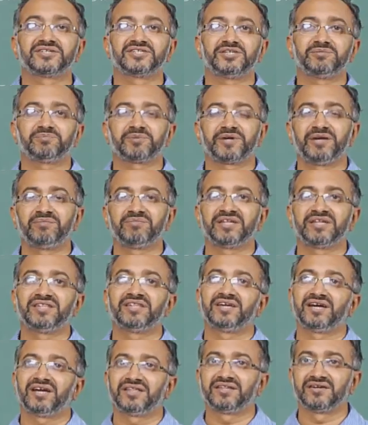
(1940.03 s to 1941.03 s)
G prime than
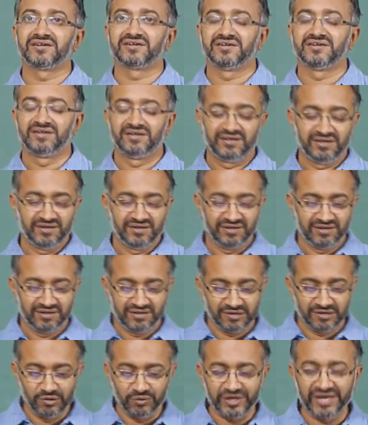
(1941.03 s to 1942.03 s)
the other?
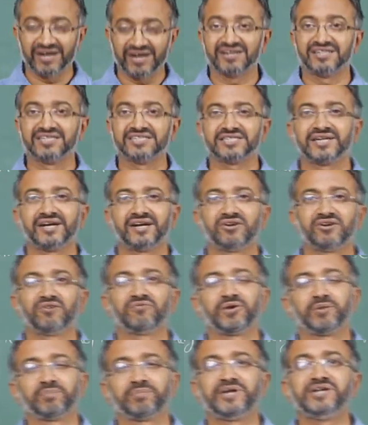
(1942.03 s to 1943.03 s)
Looking at this kind of
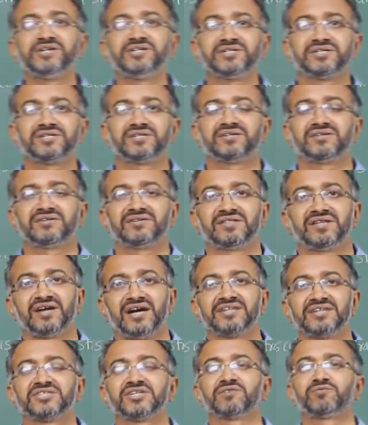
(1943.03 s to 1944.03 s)
repeats, the
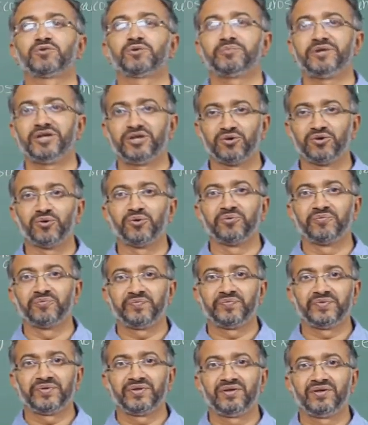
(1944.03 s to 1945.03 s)
answer would be no.
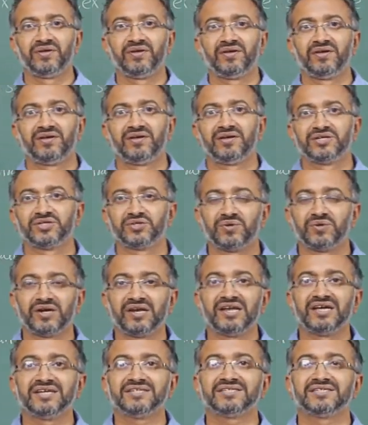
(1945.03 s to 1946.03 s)
So
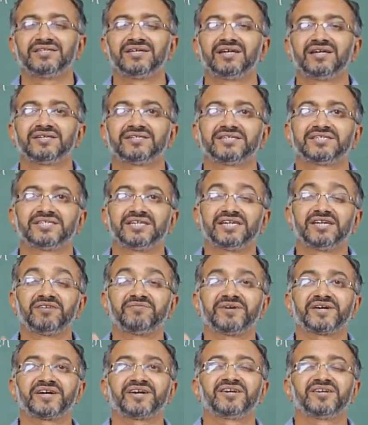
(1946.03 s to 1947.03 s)
unless there is a
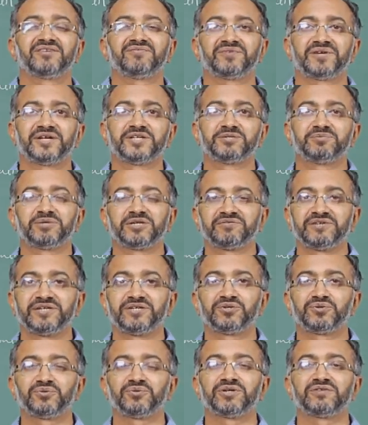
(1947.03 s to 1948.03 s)
significant difference
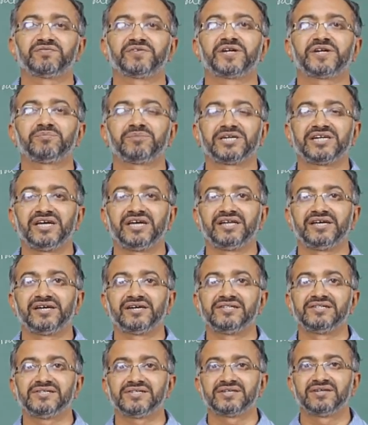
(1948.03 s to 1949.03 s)
between 2 different
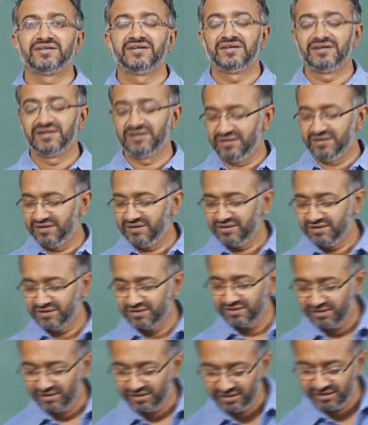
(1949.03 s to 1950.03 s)
materials,
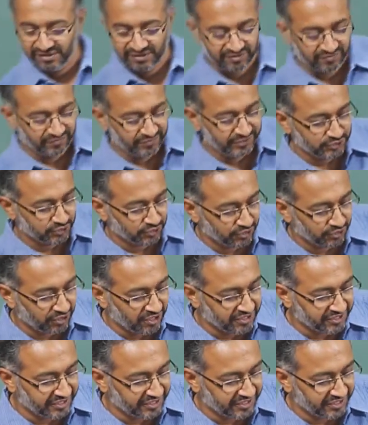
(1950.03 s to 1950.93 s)
we should not